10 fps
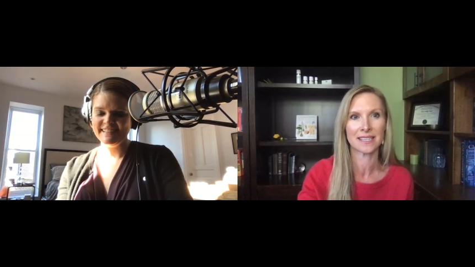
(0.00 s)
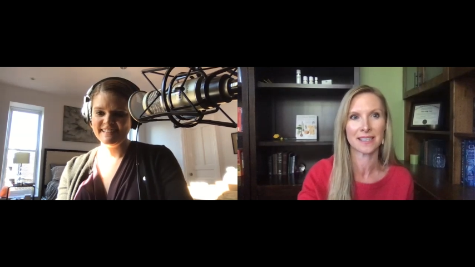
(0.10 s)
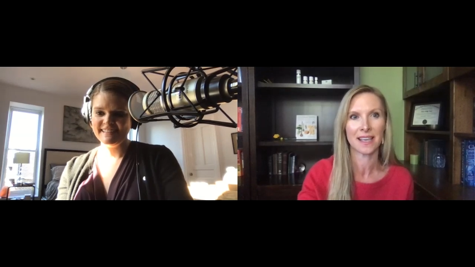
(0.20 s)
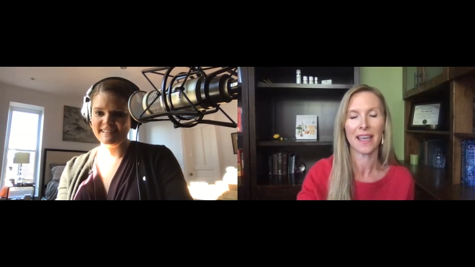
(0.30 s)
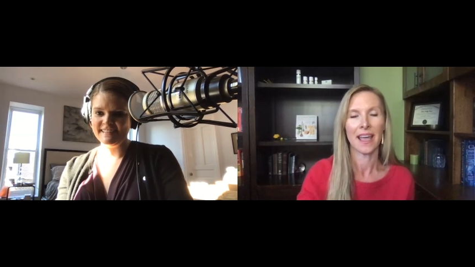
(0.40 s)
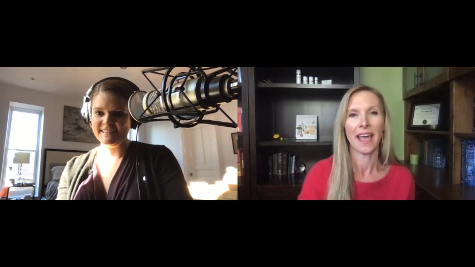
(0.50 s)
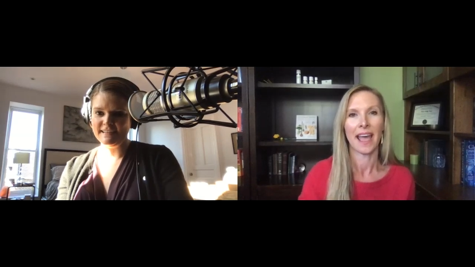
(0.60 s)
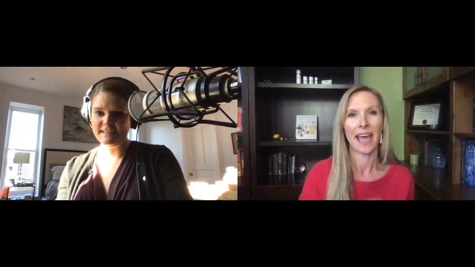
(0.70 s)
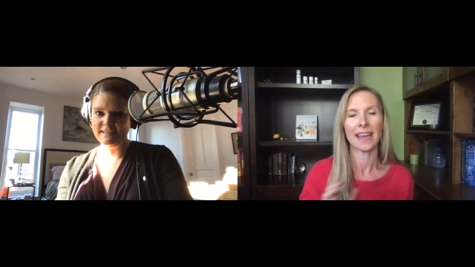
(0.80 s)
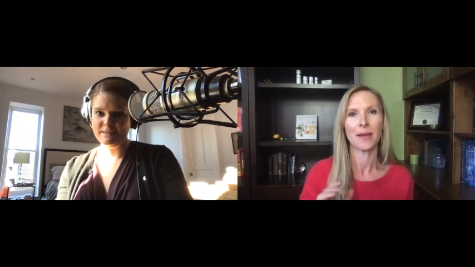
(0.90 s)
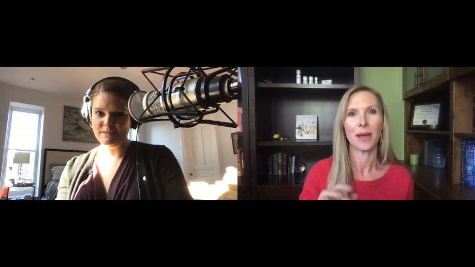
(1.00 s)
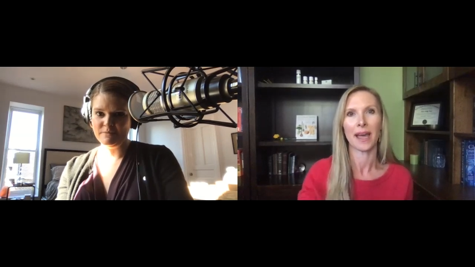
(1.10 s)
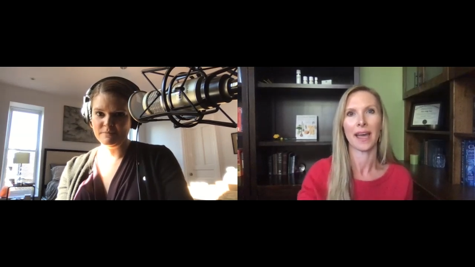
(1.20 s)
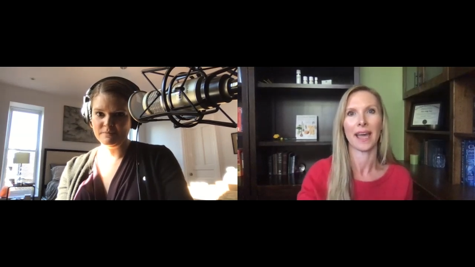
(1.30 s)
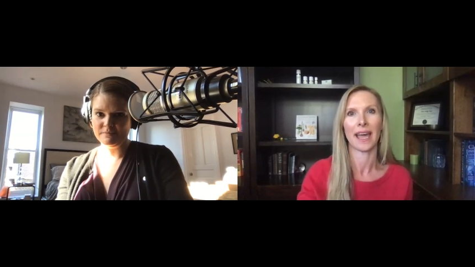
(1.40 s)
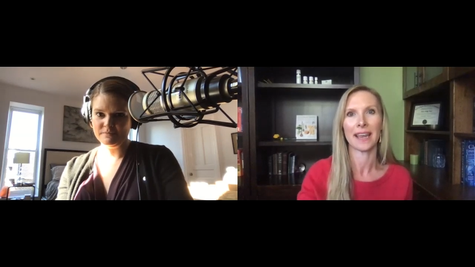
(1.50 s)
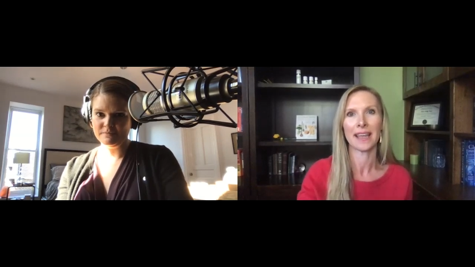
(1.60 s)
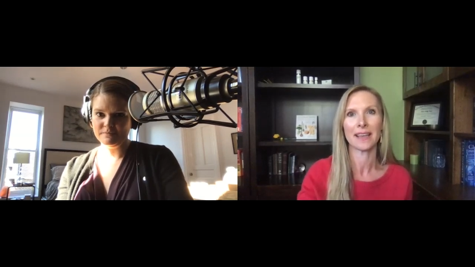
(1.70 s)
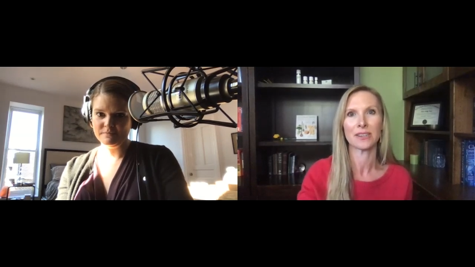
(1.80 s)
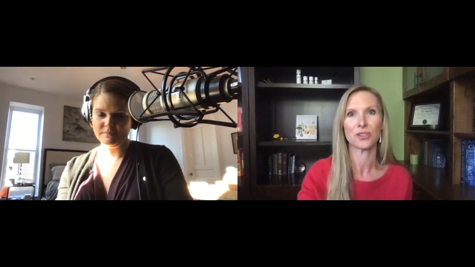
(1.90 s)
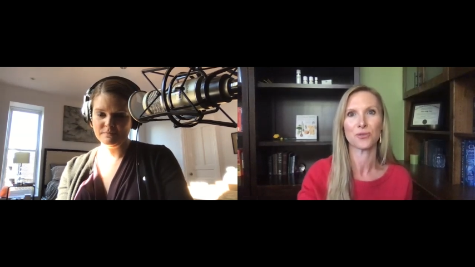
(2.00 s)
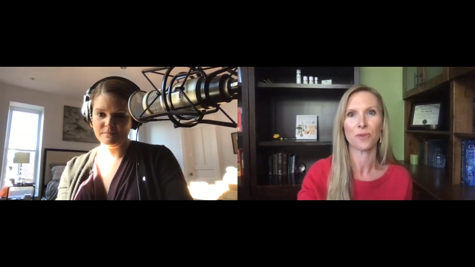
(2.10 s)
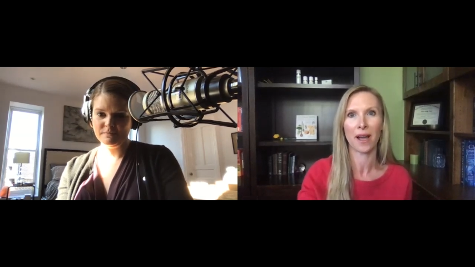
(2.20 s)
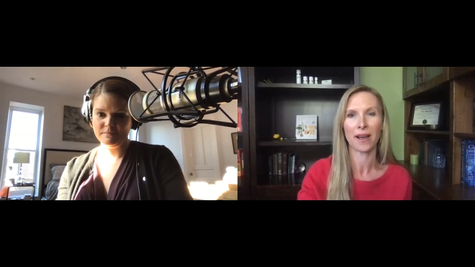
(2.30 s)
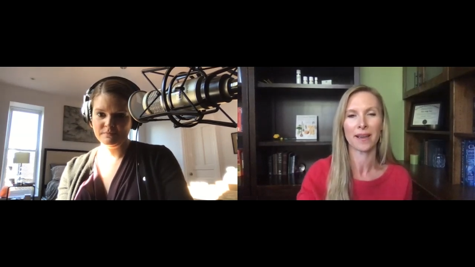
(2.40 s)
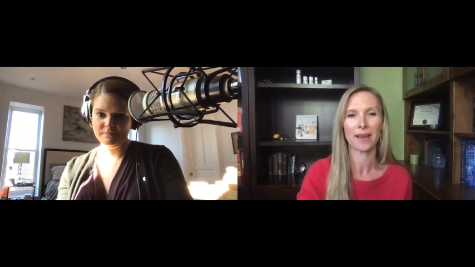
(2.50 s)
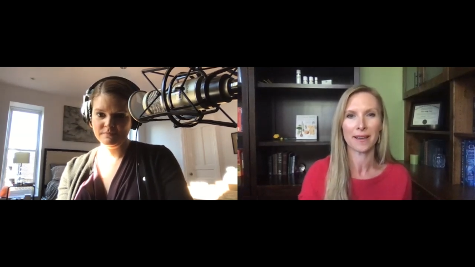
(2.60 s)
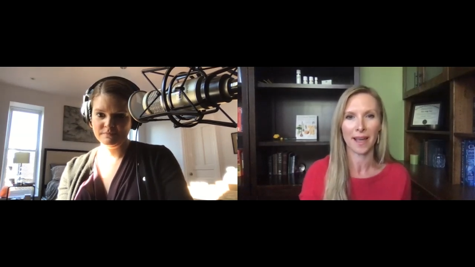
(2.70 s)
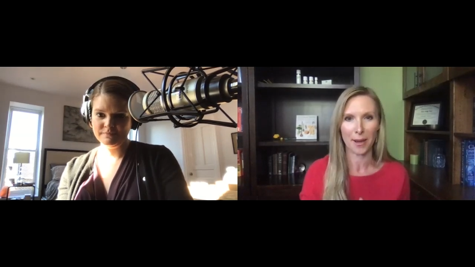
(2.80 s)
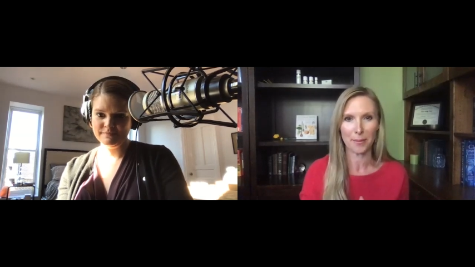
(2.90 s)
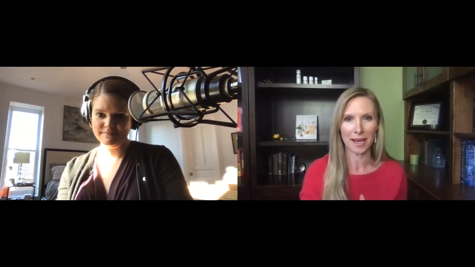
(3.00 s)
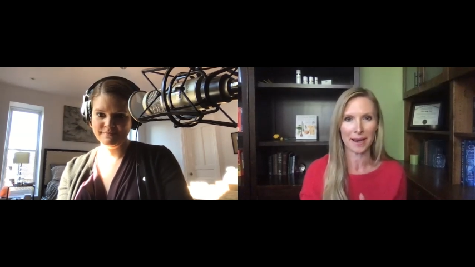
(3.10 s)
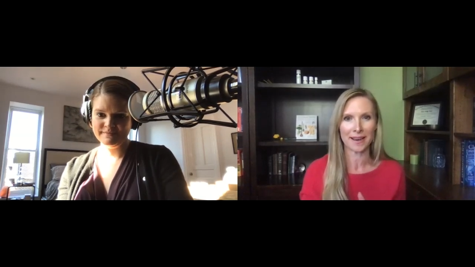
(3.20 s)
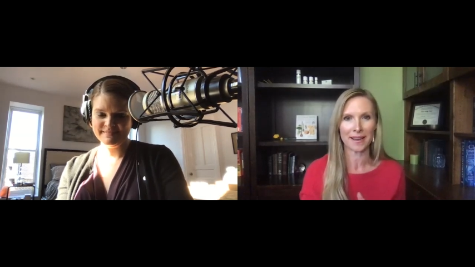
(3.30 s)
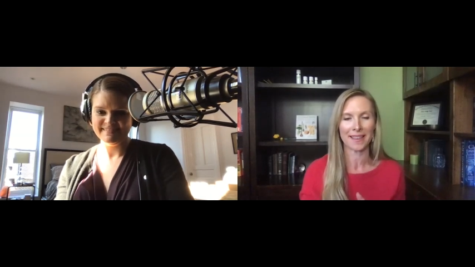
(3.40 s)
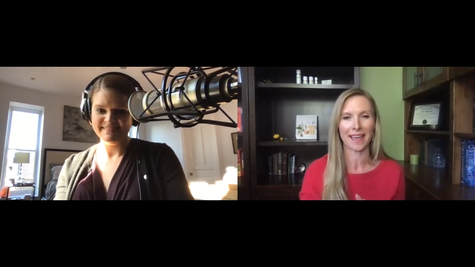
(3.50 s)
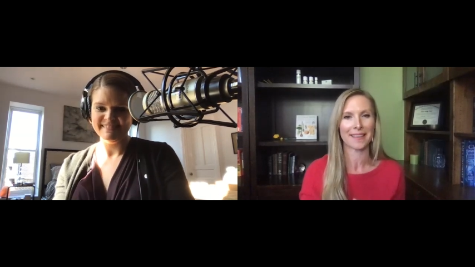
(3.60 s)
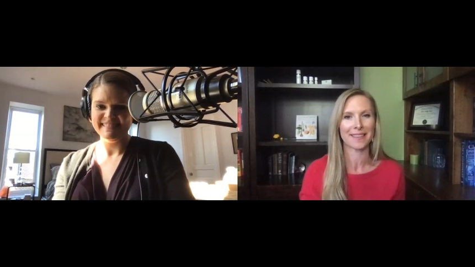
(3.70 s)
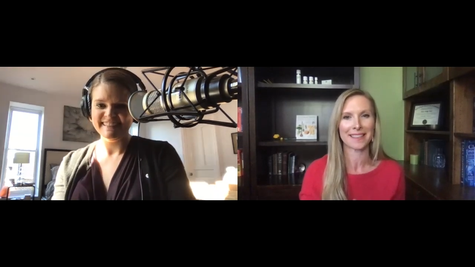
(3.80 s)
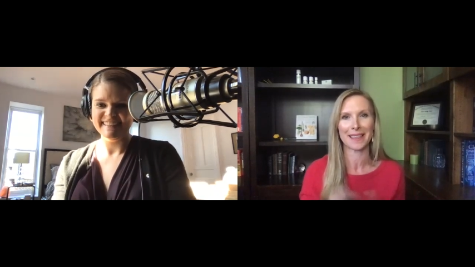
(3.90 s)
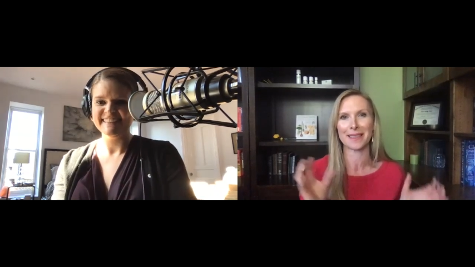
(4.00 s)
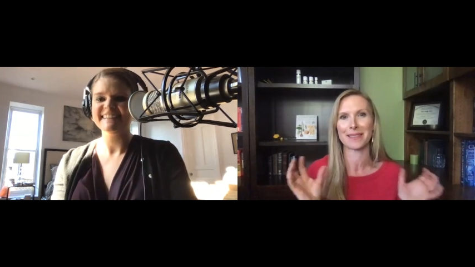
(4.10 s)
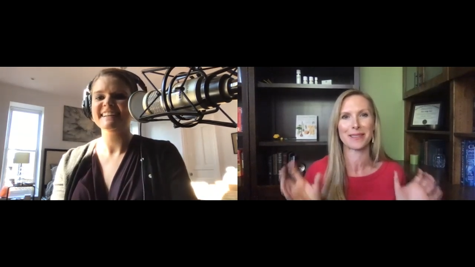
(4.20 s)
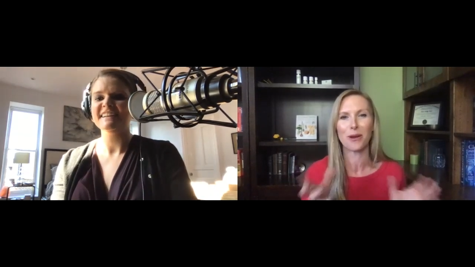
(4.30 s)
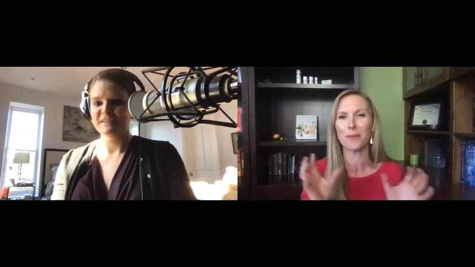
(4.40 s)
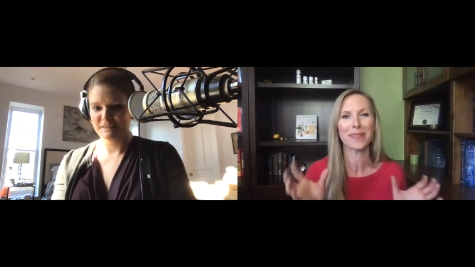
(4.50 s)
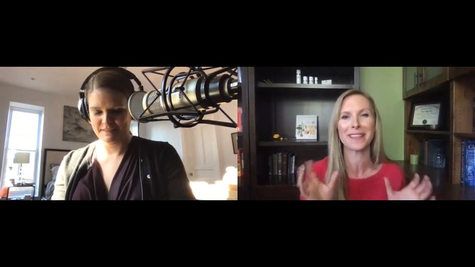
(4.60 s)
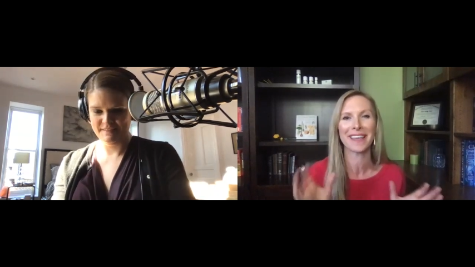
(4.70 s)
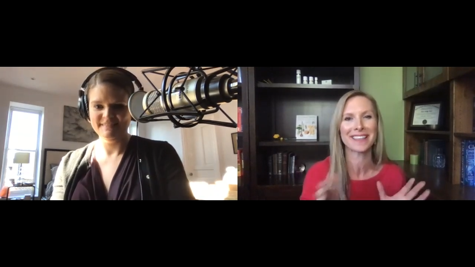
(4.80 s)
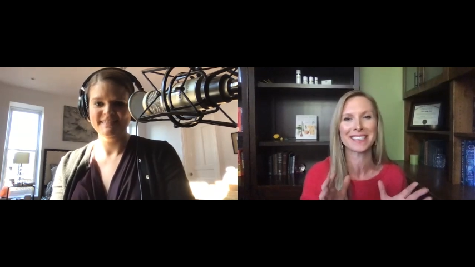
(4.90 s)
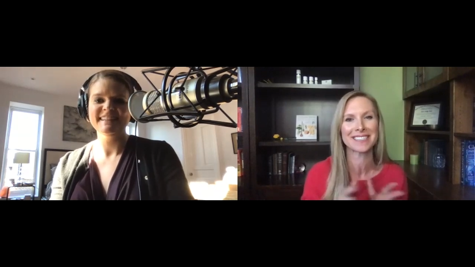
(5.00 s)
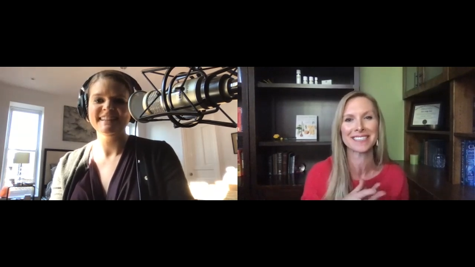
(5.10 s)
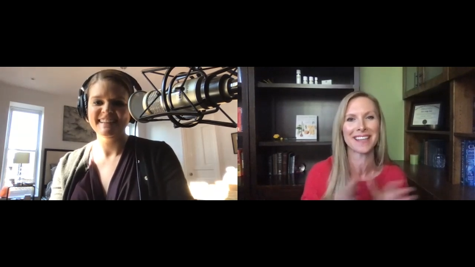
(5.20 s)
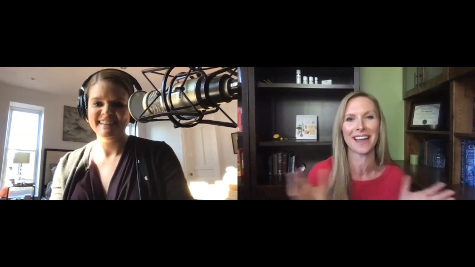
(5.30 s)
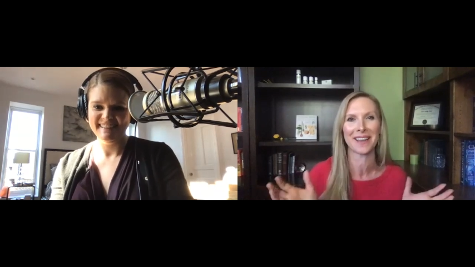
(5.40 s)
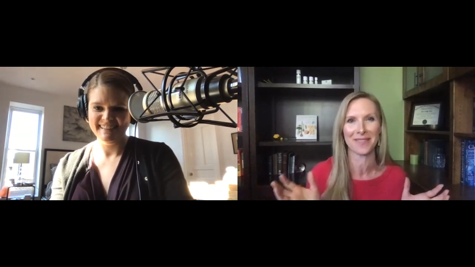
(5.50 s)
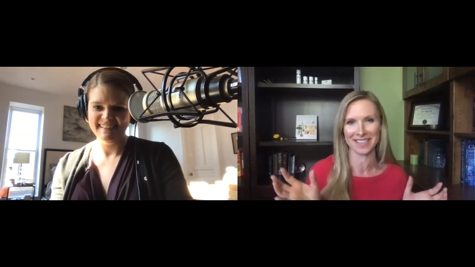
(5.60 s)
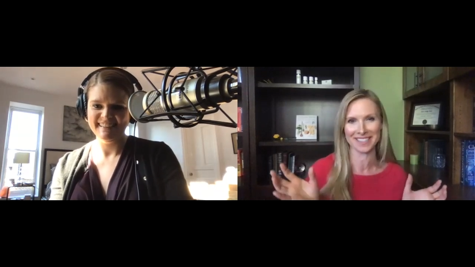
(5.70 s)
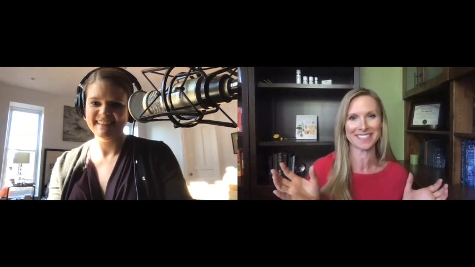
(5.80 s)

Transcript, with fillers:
Speaker 1: this any any drug I mean, like normally, like this is not even a